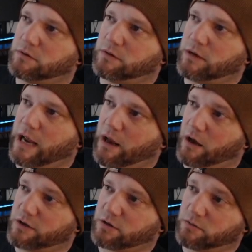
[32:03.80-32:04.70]
And it
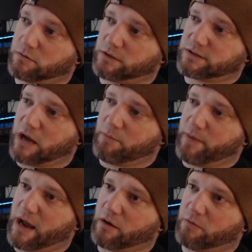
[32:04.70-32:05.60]
also, this is not
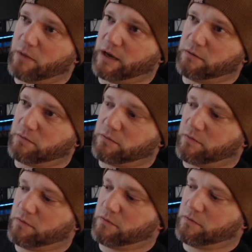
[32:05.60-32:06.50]
bad. I don't mind
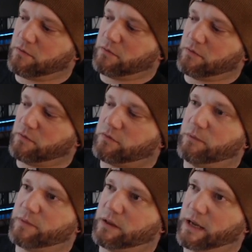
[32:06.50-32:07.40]

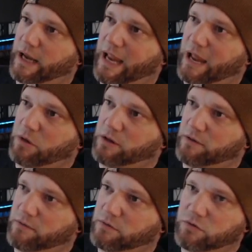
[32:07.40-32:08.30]
something like an amulet
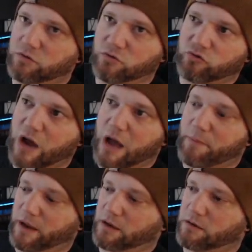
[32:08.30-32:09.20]

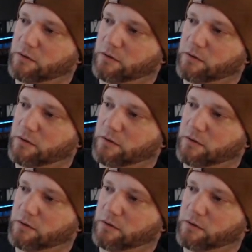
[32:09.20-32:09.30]
dropping.